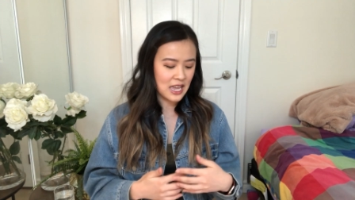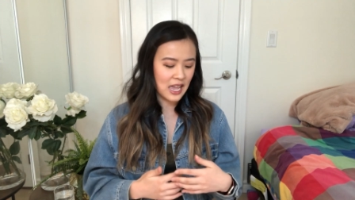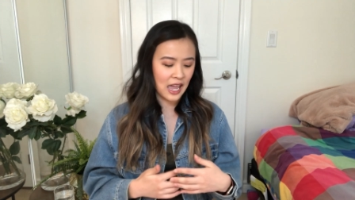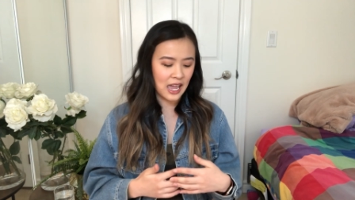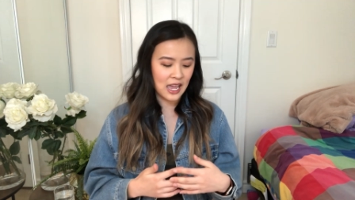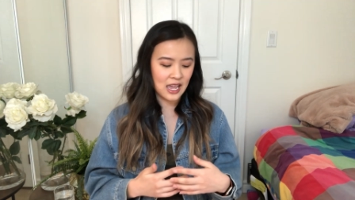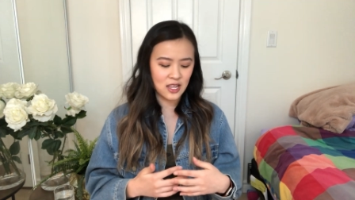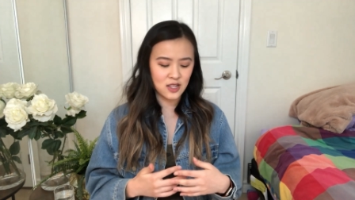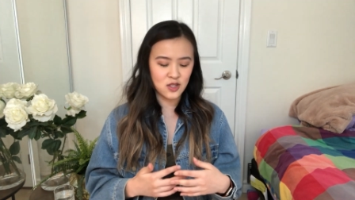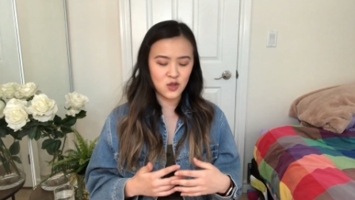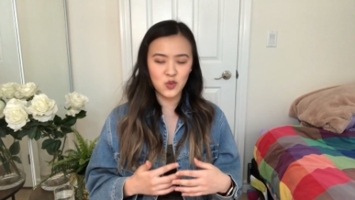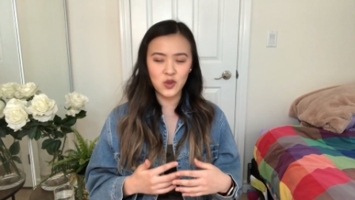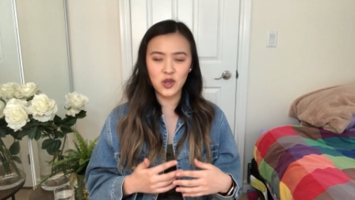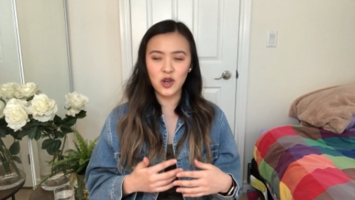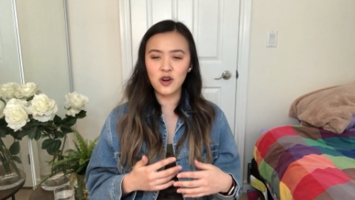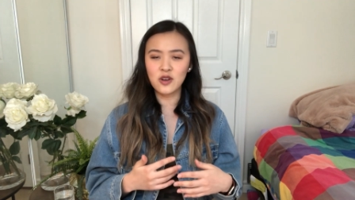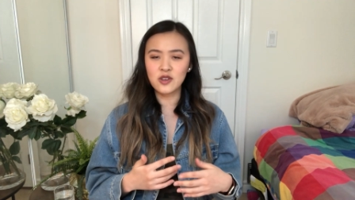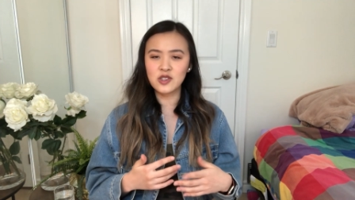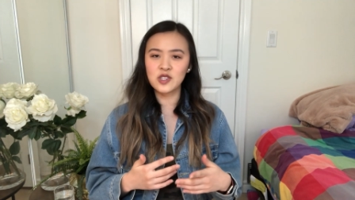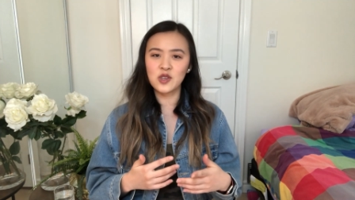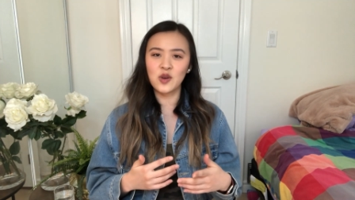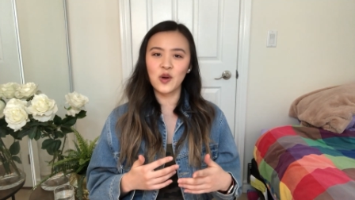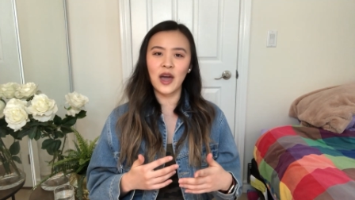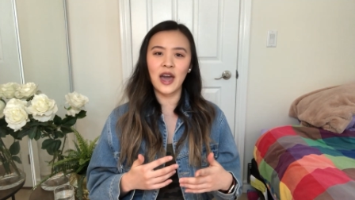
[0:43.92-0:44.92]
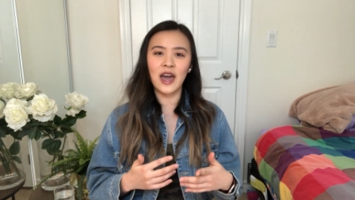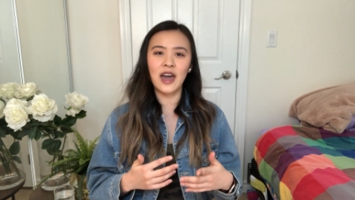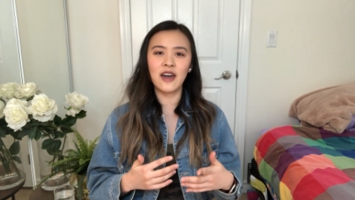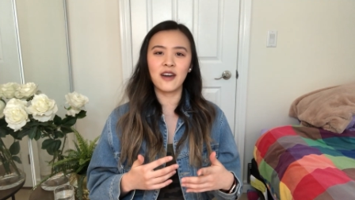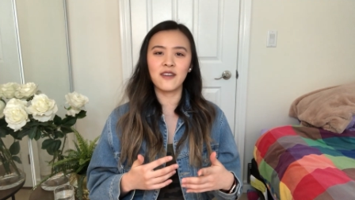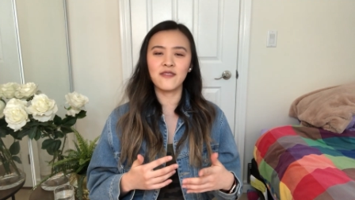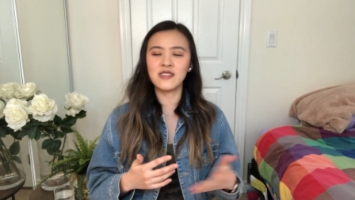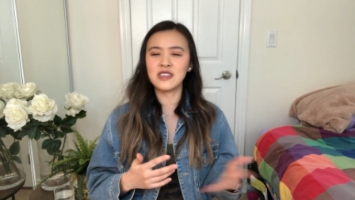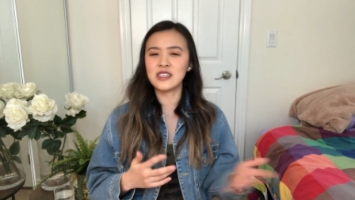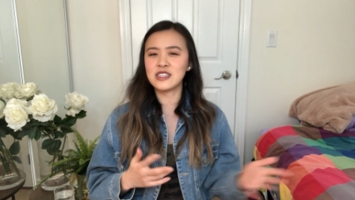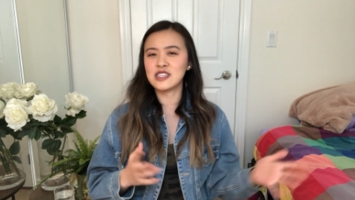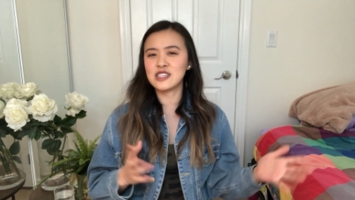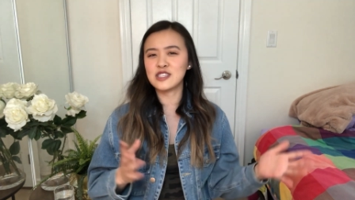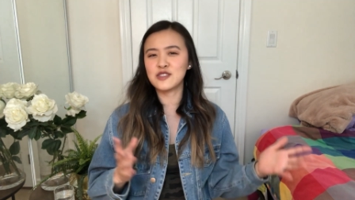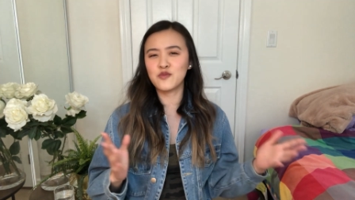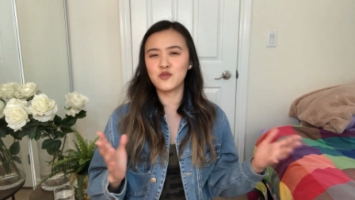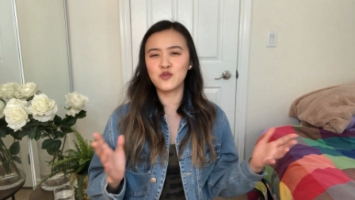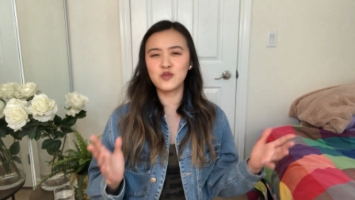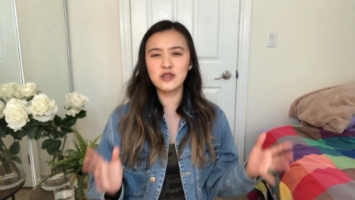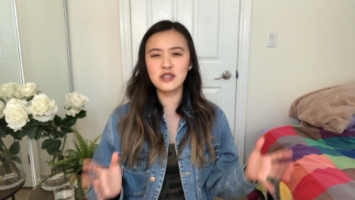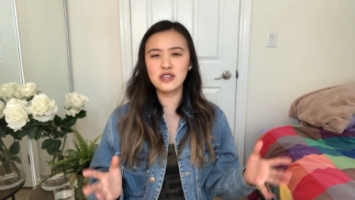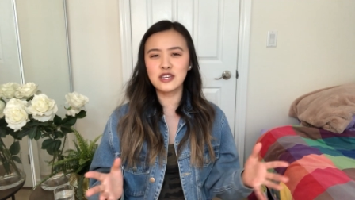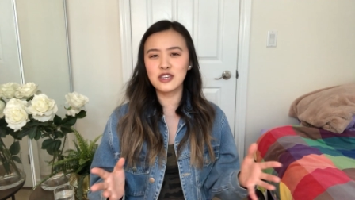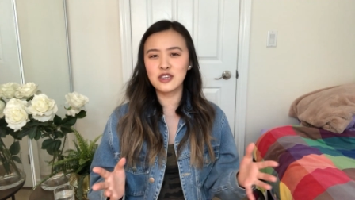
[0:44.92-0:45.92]
And we also have this
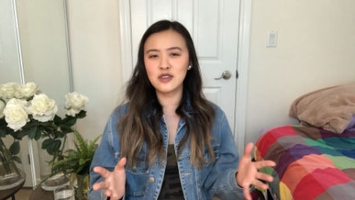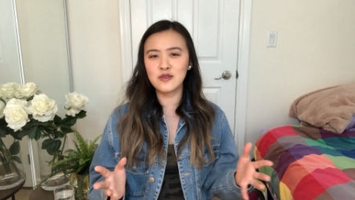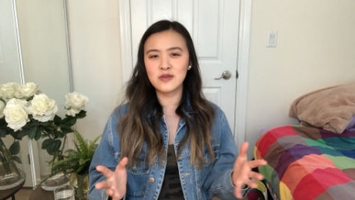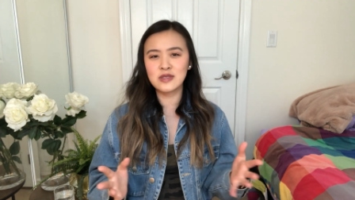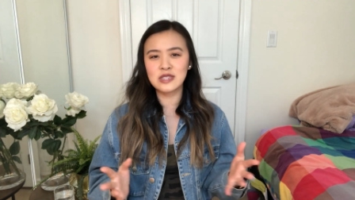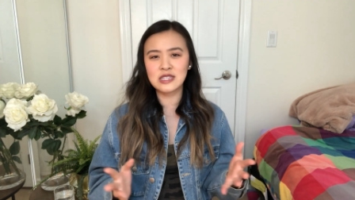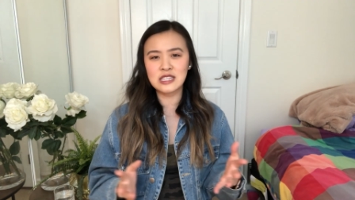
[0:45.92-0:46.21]
really cute